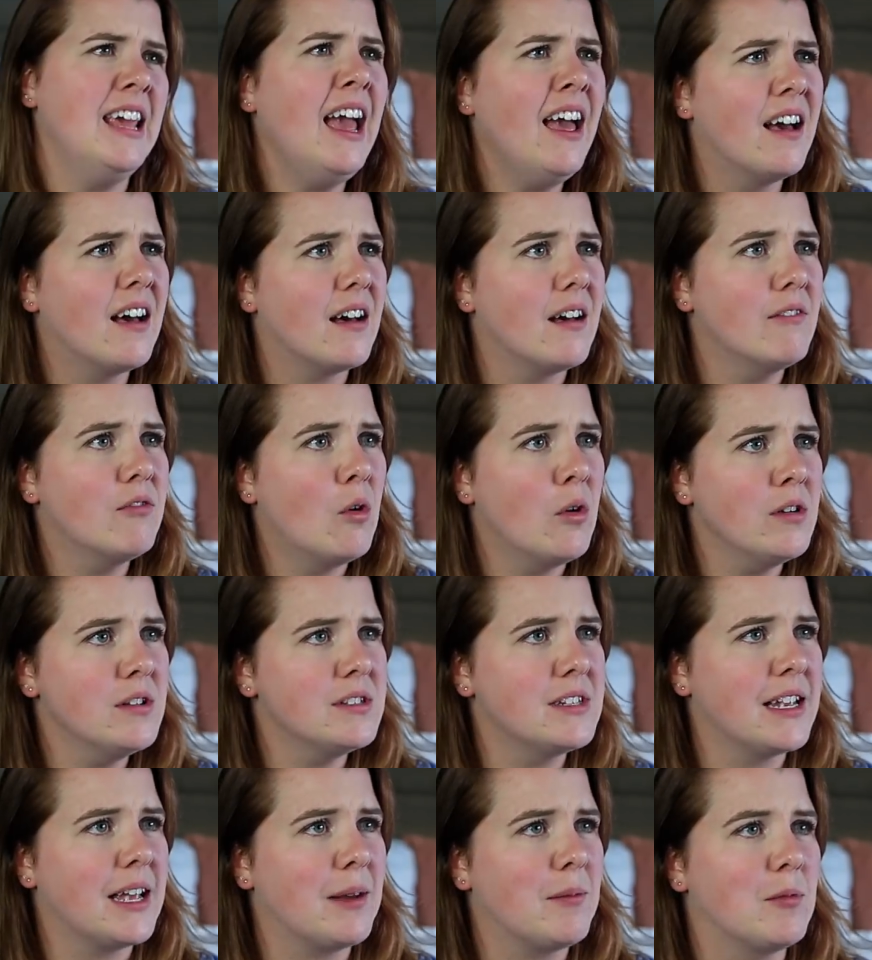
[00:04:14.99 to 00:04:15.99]
Yeah, of
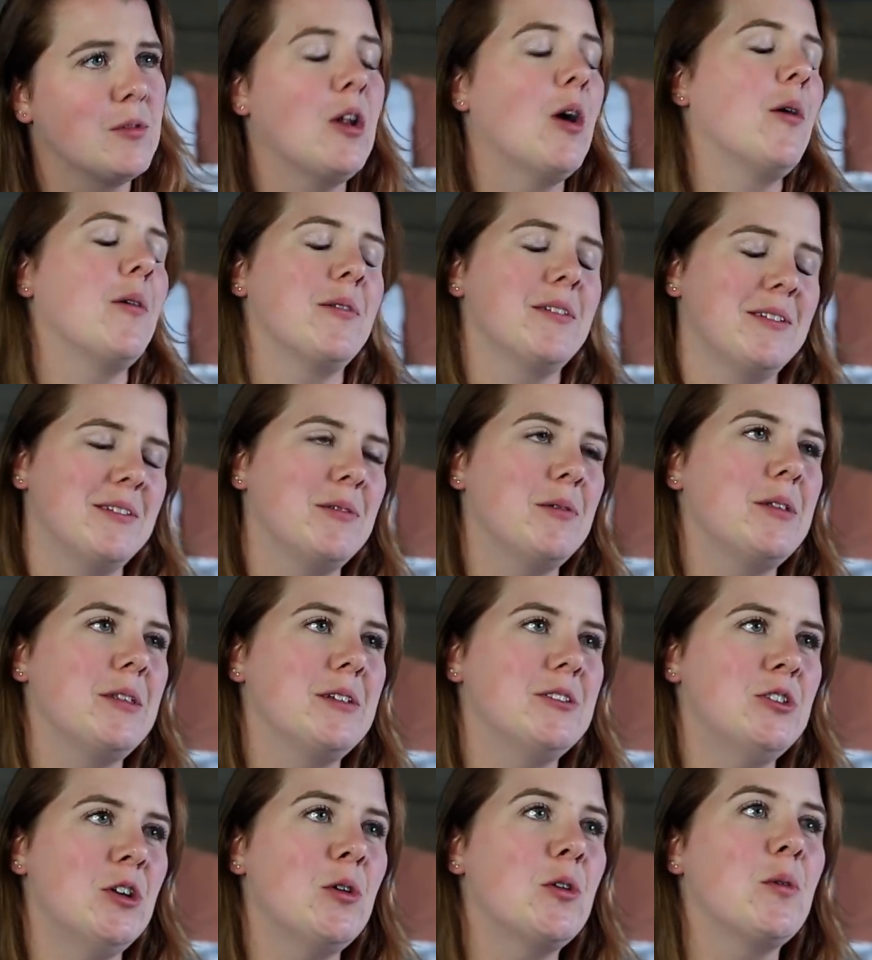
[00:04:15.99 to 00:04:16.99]
course I am. No,
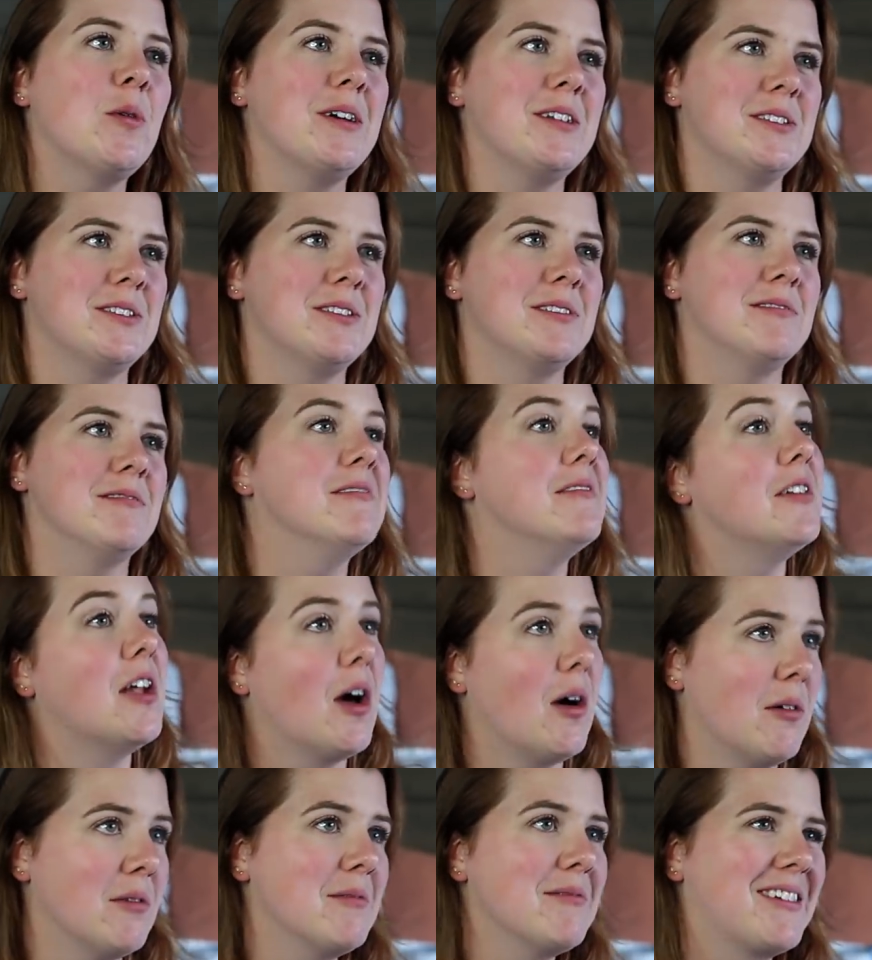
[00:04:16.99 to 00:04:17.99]
the joke was,
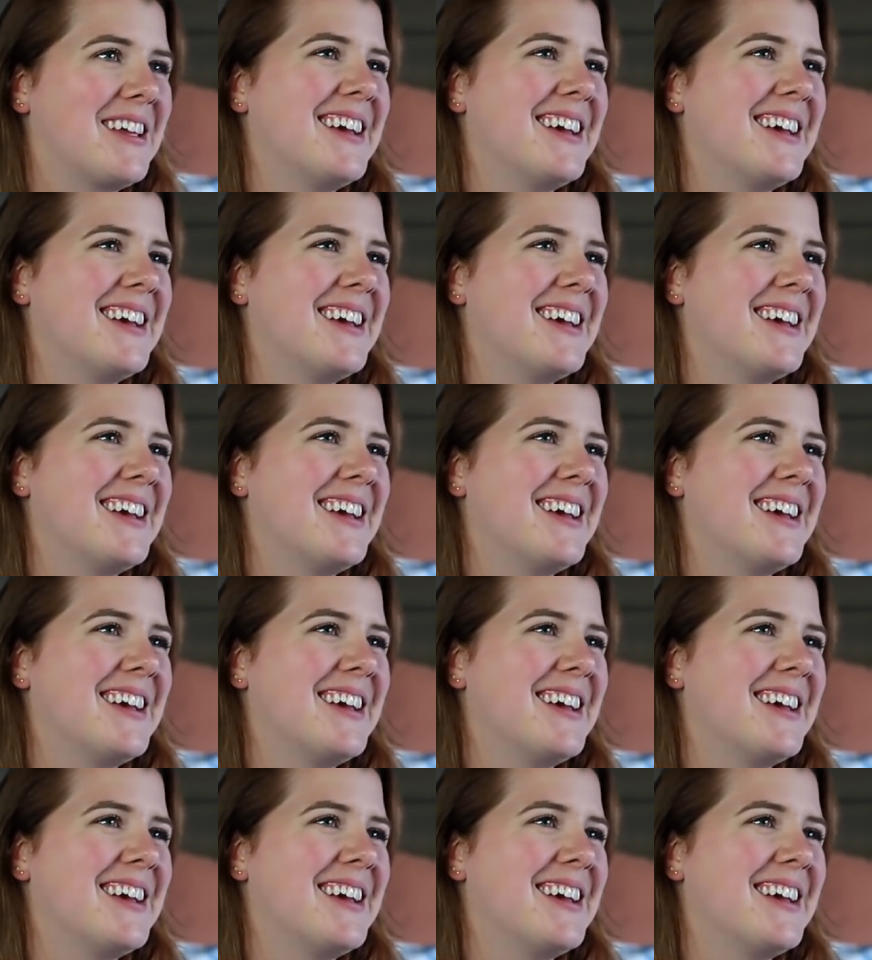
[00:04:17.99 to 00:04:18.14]
no.